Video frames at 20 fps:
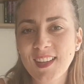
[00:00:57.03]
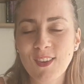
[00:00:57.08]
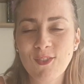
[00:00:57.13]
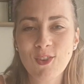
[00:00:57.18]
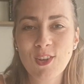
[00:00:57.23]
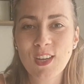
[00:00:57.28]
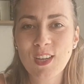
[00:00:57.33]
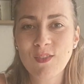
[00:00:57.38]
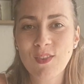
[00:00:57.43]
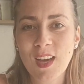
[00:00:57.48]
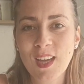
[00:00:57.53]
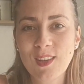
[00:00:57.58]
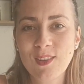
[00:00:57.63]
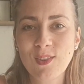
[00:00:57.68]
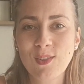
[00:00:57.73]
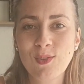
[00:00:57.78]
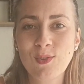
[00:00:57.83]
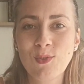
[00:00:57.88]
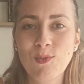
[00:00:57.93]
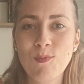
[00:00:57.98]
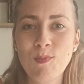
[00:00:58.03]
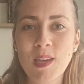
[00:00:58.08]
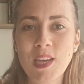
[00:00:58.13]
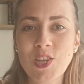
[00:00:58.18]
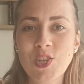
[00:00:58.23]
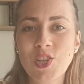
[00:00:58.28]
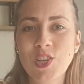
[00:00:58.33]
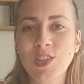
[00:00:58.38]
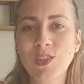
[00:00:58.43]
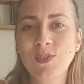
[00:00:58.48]
I want to invite you to make
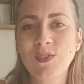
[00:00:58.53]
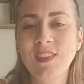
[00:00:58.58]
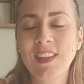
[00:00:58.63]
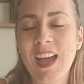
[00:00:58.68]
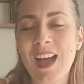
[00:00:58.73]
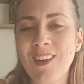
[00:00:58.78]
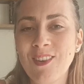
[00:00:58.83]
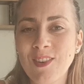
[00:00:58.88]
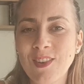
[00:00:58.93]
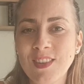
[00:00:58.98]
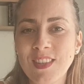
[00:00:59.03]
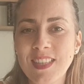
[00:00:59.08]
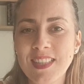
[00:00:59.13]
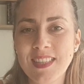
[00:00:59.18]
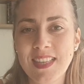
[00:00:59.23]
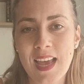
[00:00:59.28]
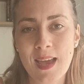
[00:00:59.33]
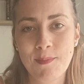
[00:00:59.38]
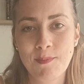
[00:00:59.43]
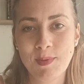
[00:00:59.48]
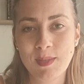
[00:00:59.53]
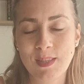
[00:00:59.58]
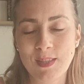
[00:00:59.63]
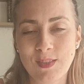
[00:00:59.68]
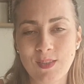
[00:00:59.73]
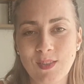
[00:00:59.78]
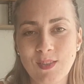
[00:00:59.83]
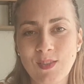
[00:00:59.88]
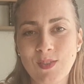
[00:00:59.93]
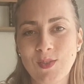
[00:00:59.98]
sure to download these
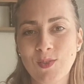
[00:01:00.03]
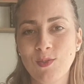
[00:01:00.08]
episodes,